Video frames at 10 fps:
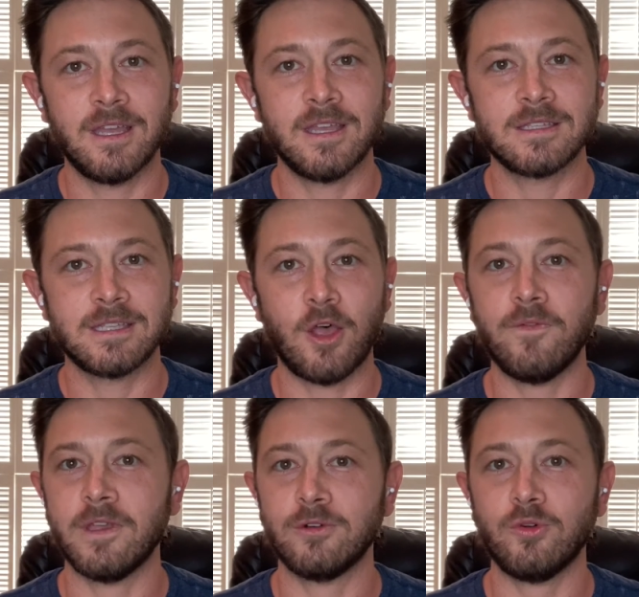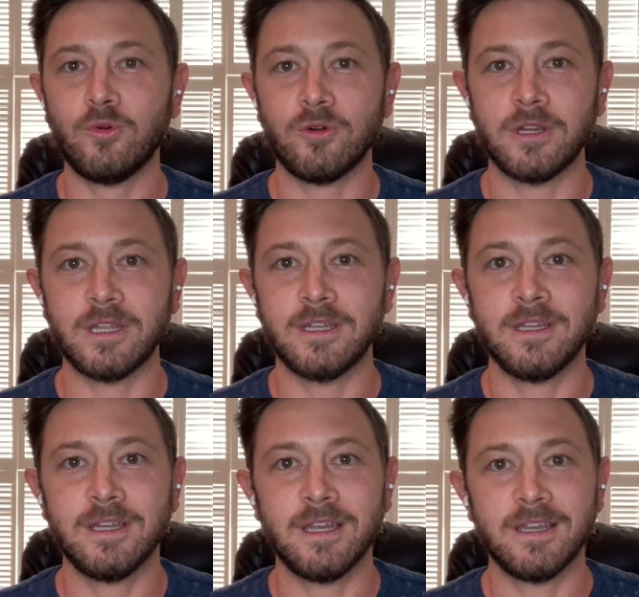Self-inquiry
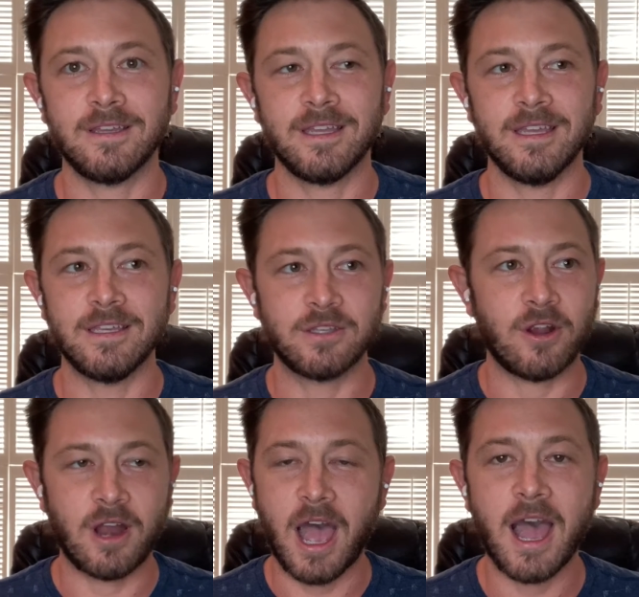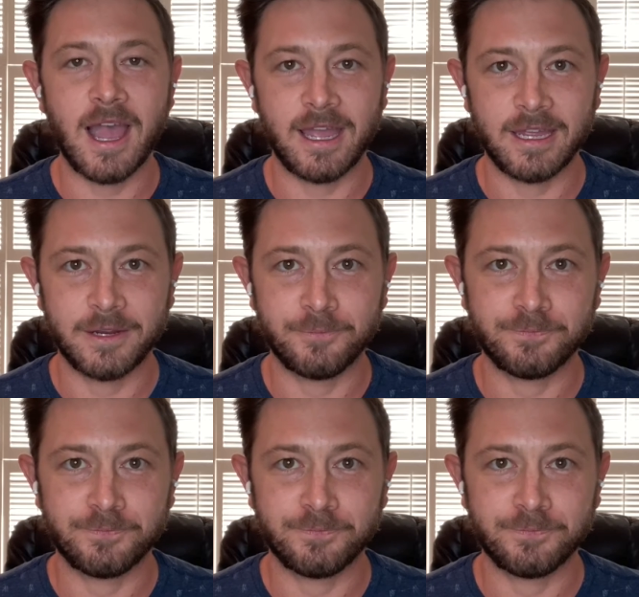is our I.